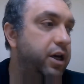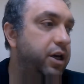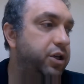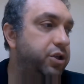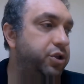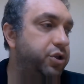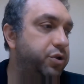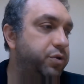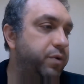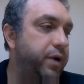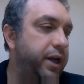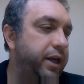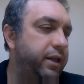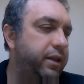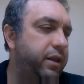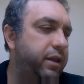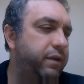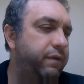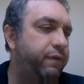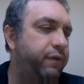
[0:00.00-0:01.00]

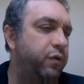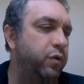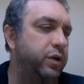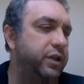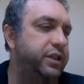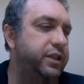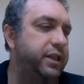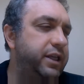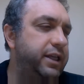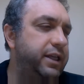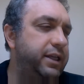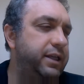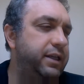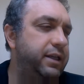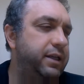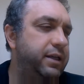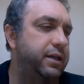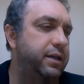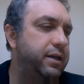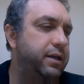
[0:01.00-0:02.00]
Strength
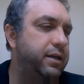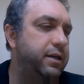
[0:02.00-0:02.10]
14,